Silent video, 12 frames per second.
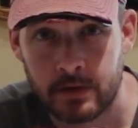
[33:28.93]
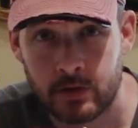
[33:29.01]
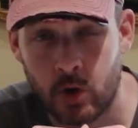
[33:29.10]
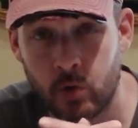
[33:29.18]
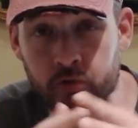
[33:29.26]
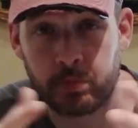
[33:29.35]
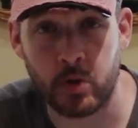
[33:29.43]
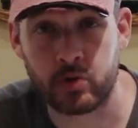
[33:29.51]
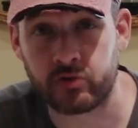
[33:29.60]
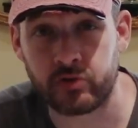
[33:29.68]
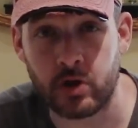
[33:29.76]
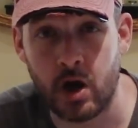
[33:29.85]
Go smoke a
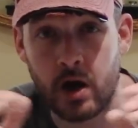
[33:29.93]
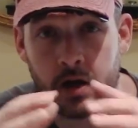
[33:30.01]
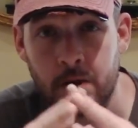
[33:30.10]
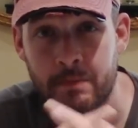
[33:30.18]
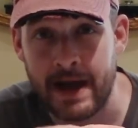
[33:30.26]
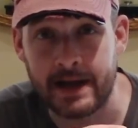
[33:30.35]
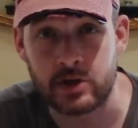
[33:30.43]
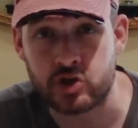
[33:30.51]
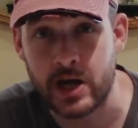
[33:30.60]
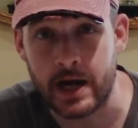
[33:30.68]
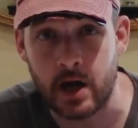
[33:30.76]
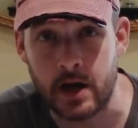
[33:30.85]
cigar, come back and
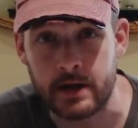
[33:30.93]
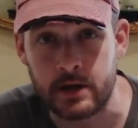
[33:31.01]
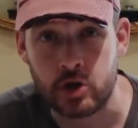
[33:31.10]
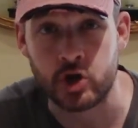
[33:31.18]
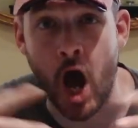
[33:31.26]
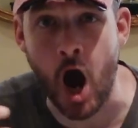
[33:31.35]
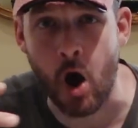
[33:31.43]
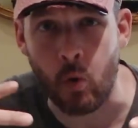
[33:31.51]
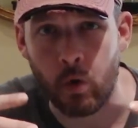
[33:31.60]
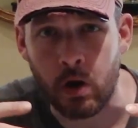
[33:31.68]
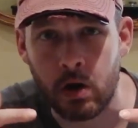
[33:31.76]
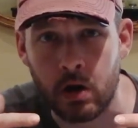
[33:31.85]
check on it?
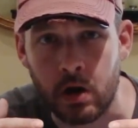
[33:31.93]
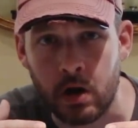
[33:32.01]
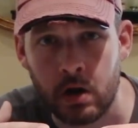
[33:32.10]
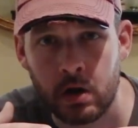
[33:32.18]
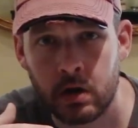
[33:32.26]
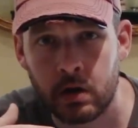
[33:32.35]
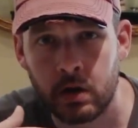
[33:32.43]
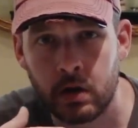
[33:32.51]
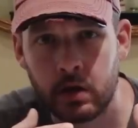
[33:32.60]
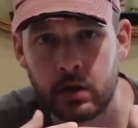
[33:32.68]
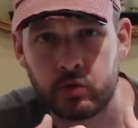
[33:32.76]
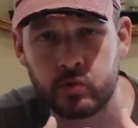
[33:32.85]
No!
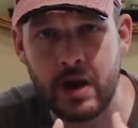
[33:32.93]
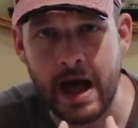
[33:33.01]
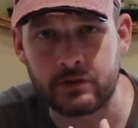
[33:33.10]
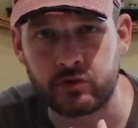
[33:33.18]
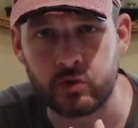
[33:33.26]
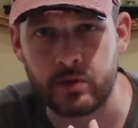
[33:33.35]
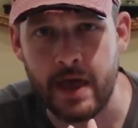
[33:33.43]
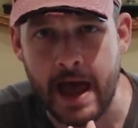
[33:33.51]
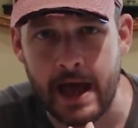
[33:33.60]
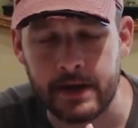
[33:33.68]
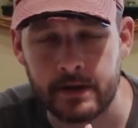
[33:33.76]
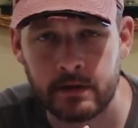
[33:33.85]
Do not do
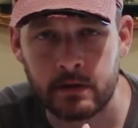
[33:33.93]
that.